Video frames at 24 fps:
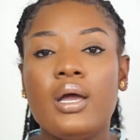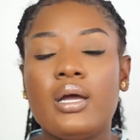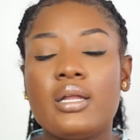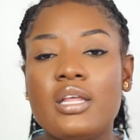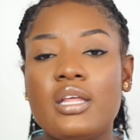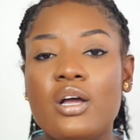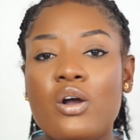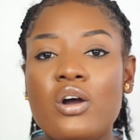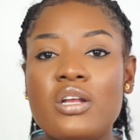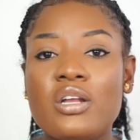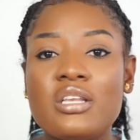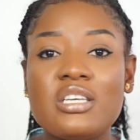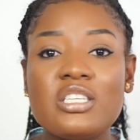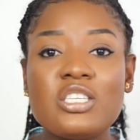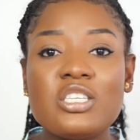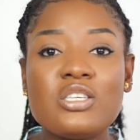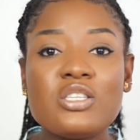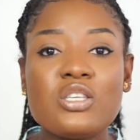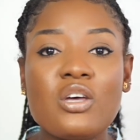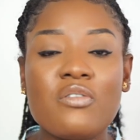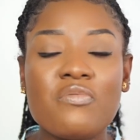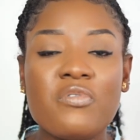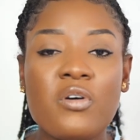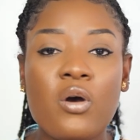The
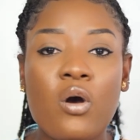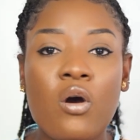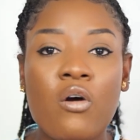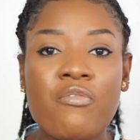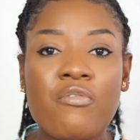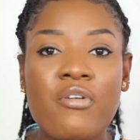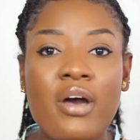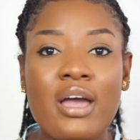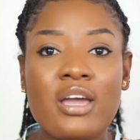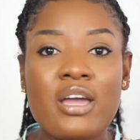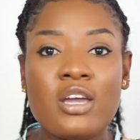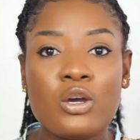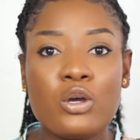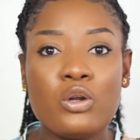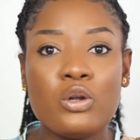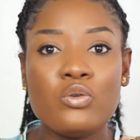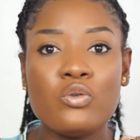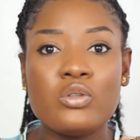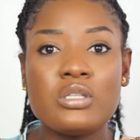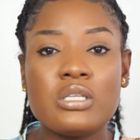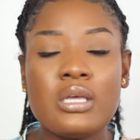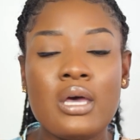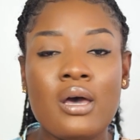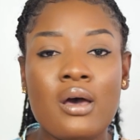conditions of the offer
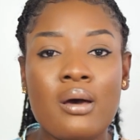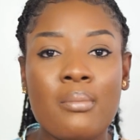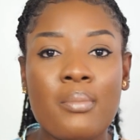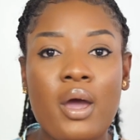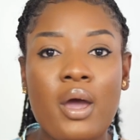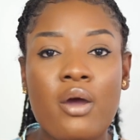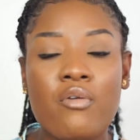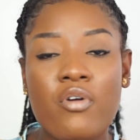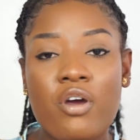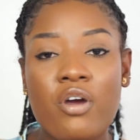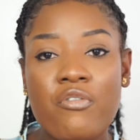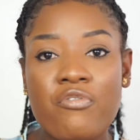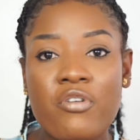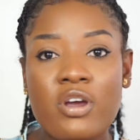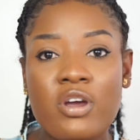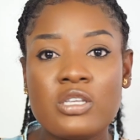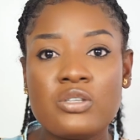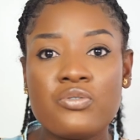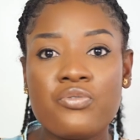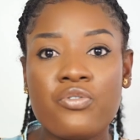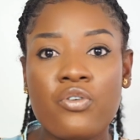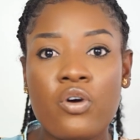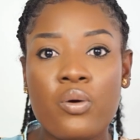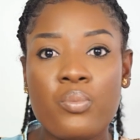include um, a
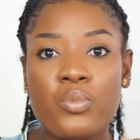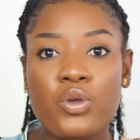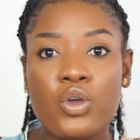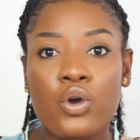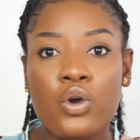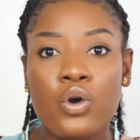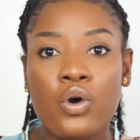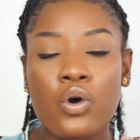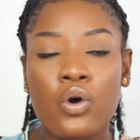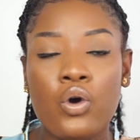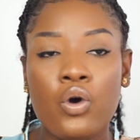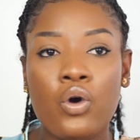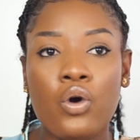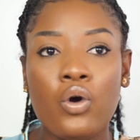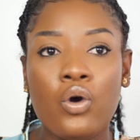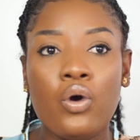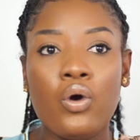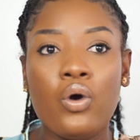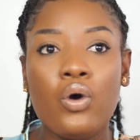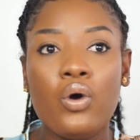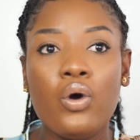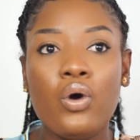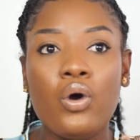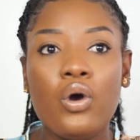reference from
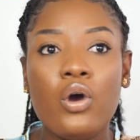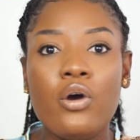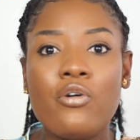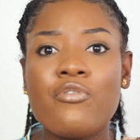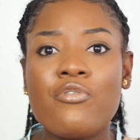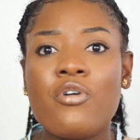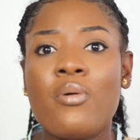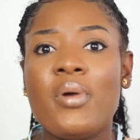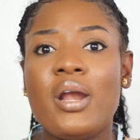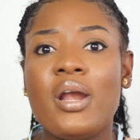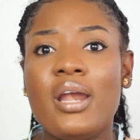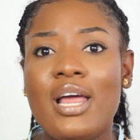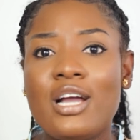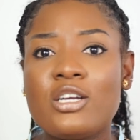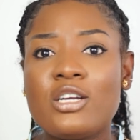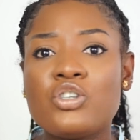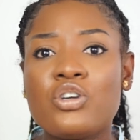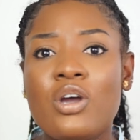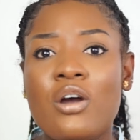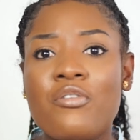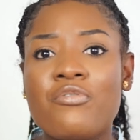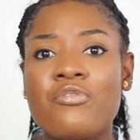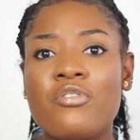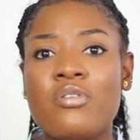your from a
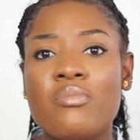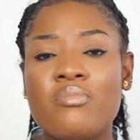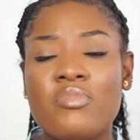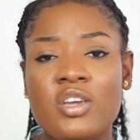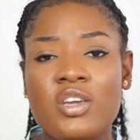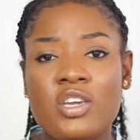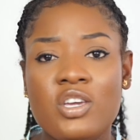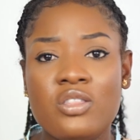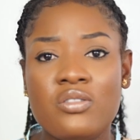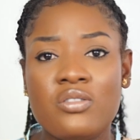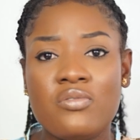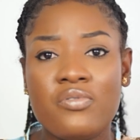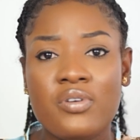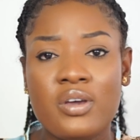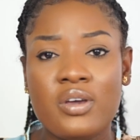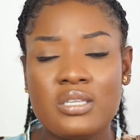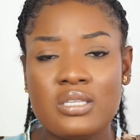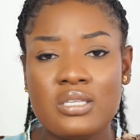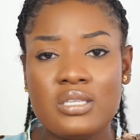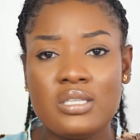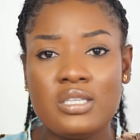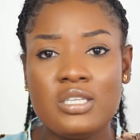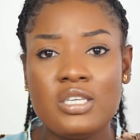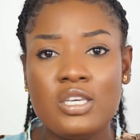lecturer from the
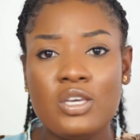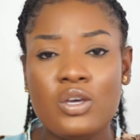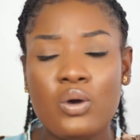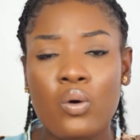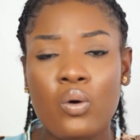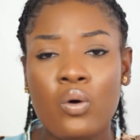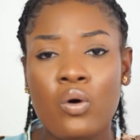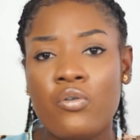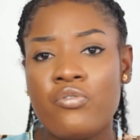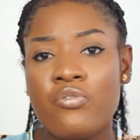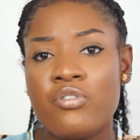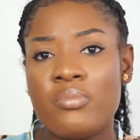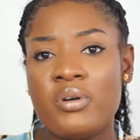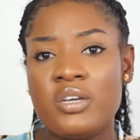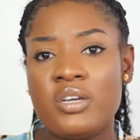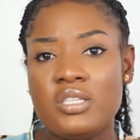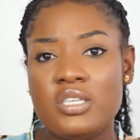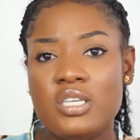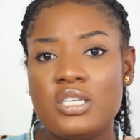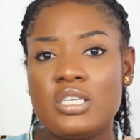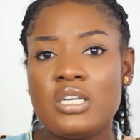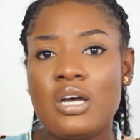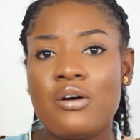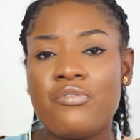university or from a
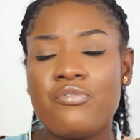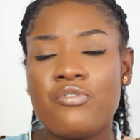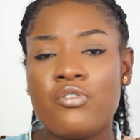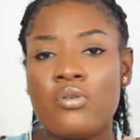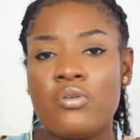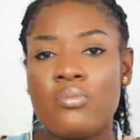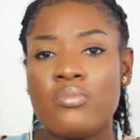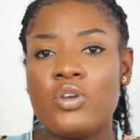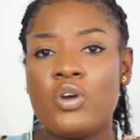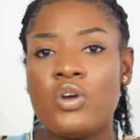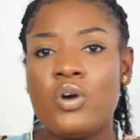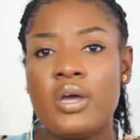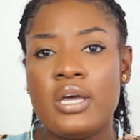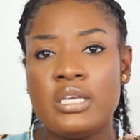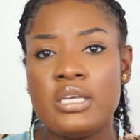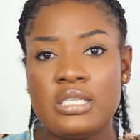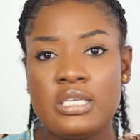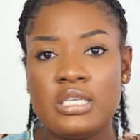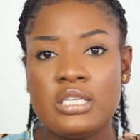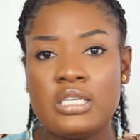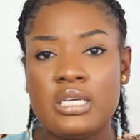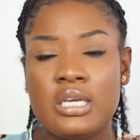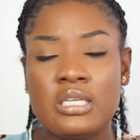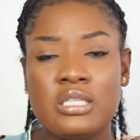teacher from your
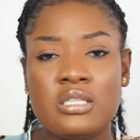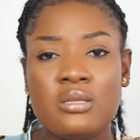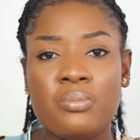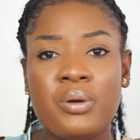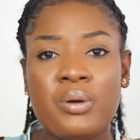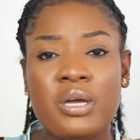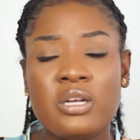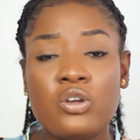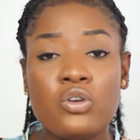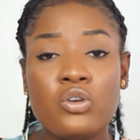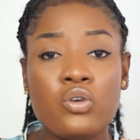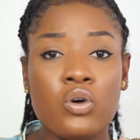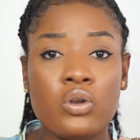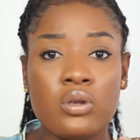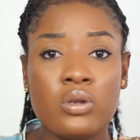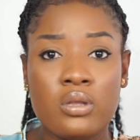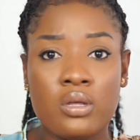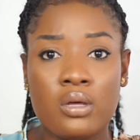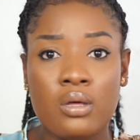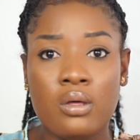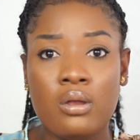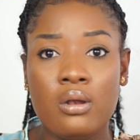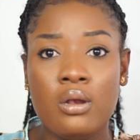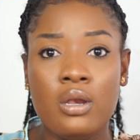SHS, depending on
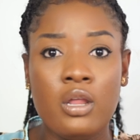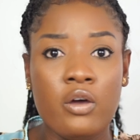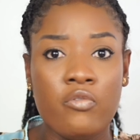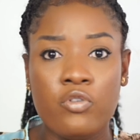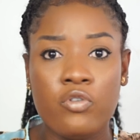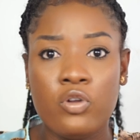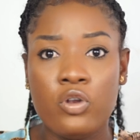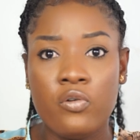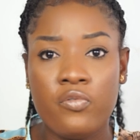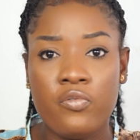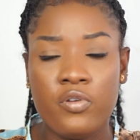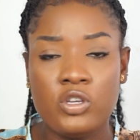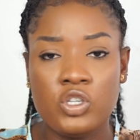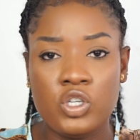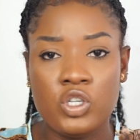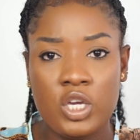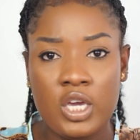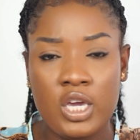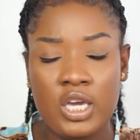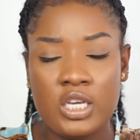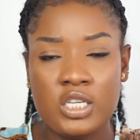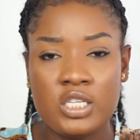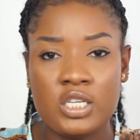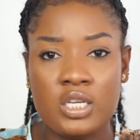the level of
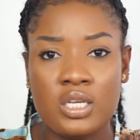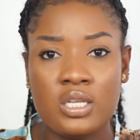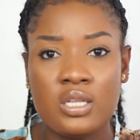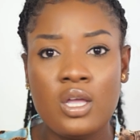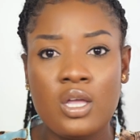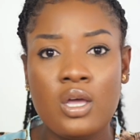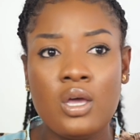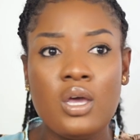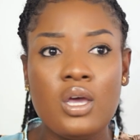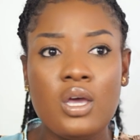education.